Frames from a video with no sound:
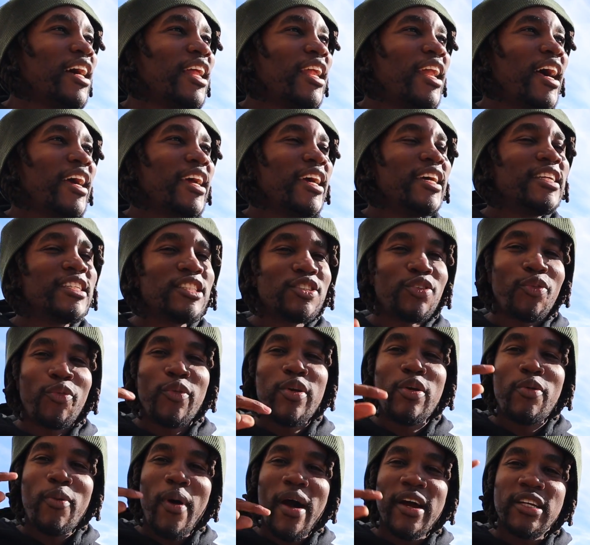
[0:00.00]
like it just
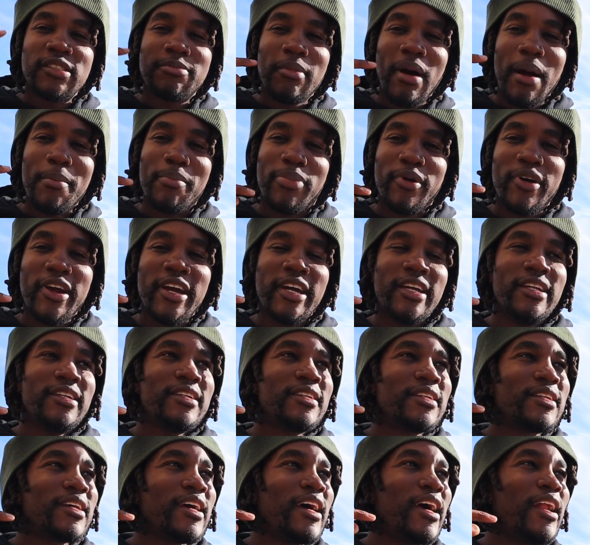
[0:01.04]
rewires my brain.
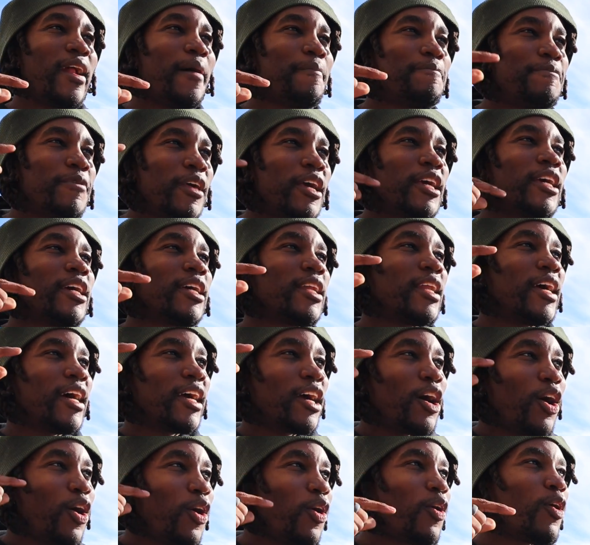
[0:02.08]
And I'm thinking
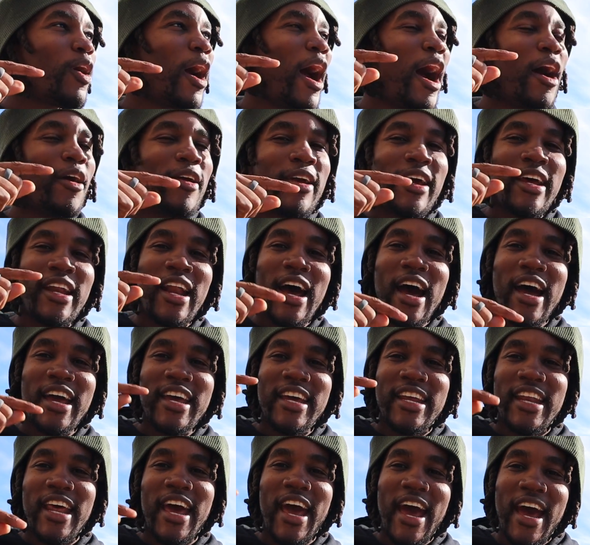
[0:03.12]
like, how can I
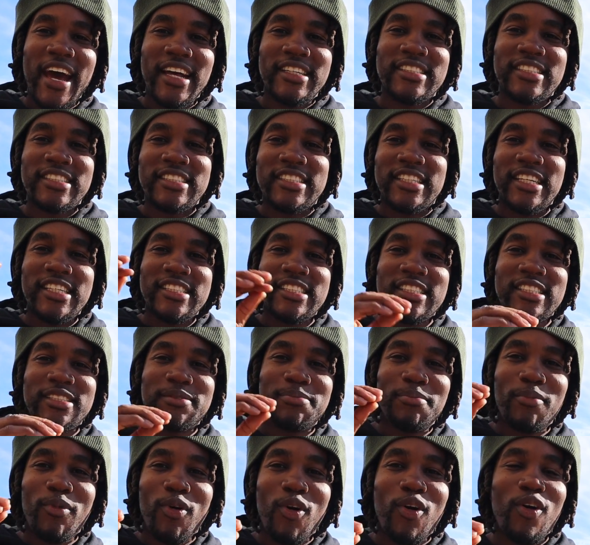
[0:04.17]
enhance this
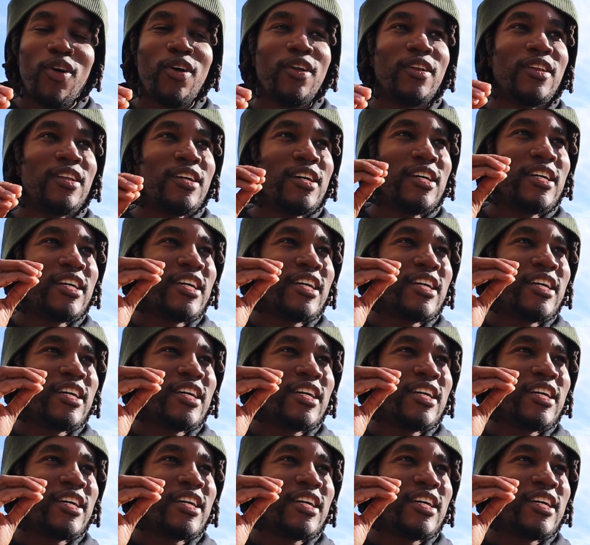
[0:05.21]
small